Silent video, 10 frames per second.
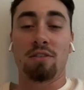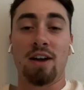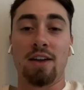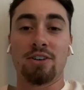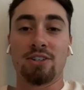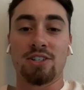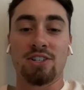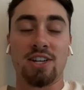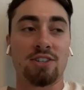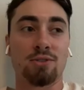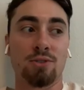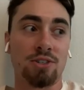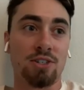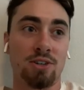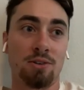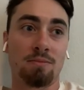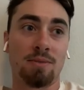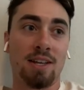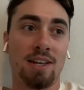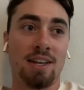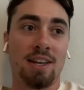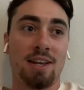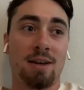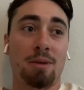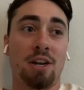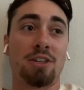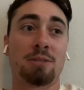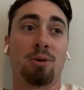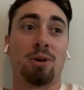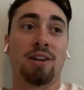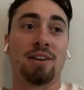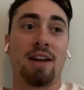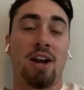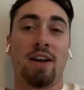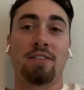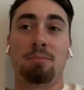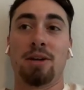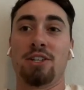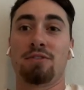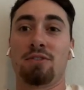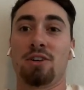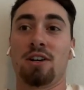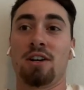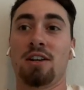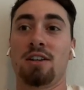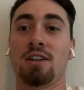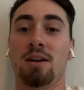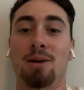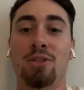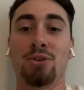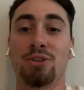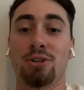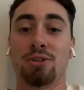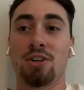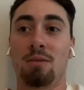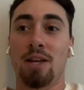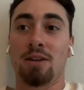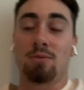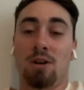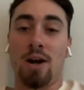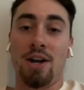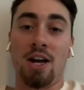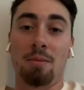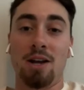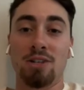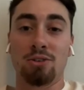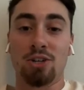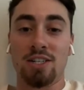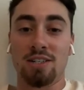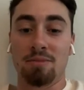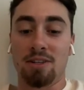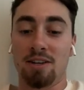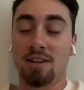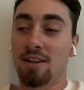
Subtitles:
5 years since high school. So, but at this point, I don't have to pitch for a month or two. So I'm like, well, why not? Might as well try something.